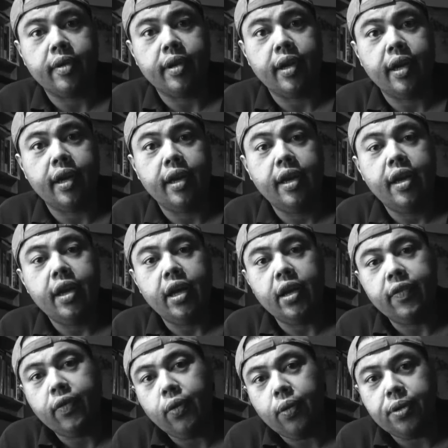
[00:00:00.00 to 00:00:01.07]
Okay? And
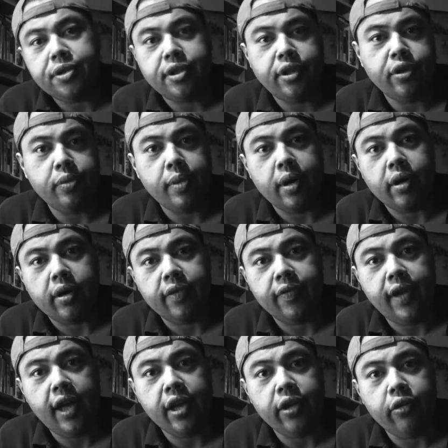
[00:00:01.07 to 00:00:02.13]
of course, the numerical
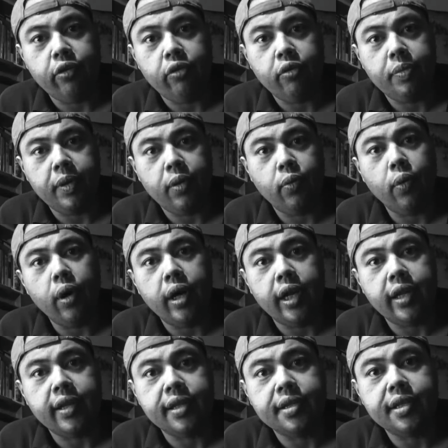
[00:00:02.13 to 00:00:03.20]
value will be 1
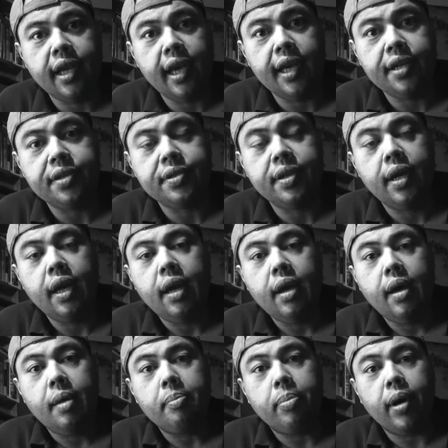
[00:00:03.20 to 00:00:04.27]
in this case.
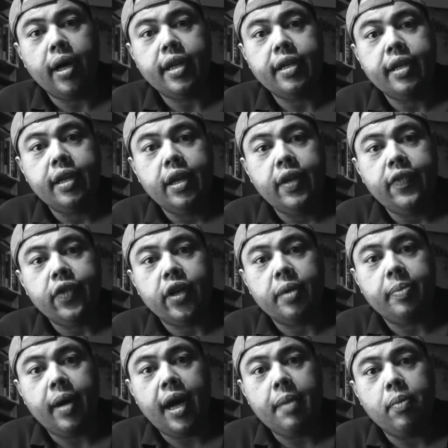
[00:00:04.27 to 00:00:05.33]
But if you're
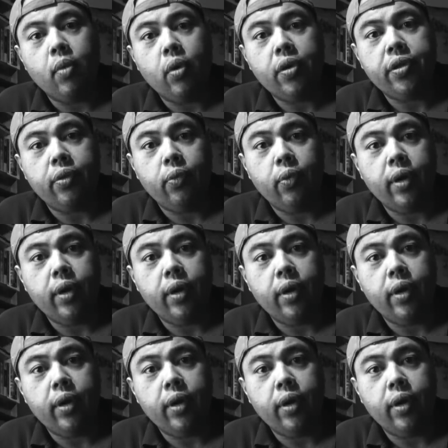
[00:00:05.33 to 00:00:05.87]
going to buy more than